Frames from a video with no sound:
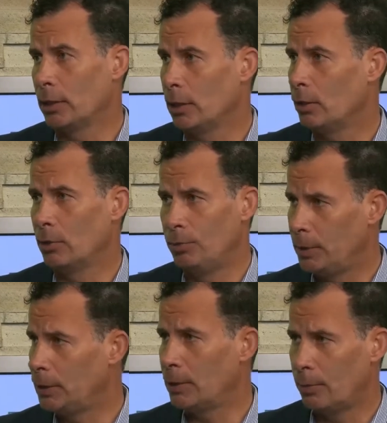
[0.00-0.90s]
You know, it would
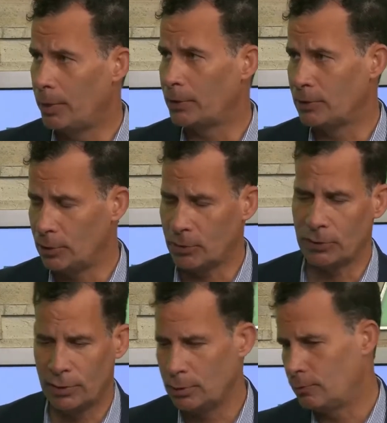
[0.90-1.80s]
be in their best
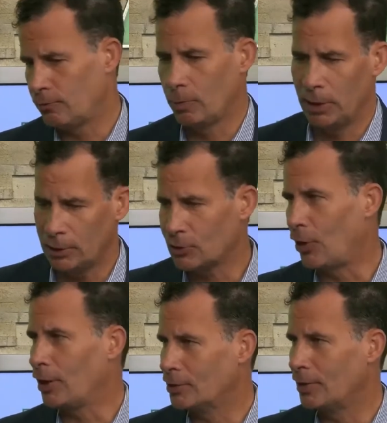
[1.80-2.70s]
interest for me to
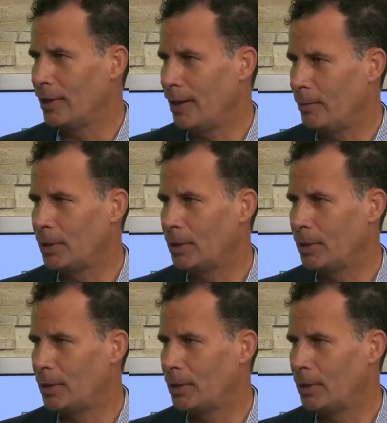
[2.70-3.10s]
talk to them,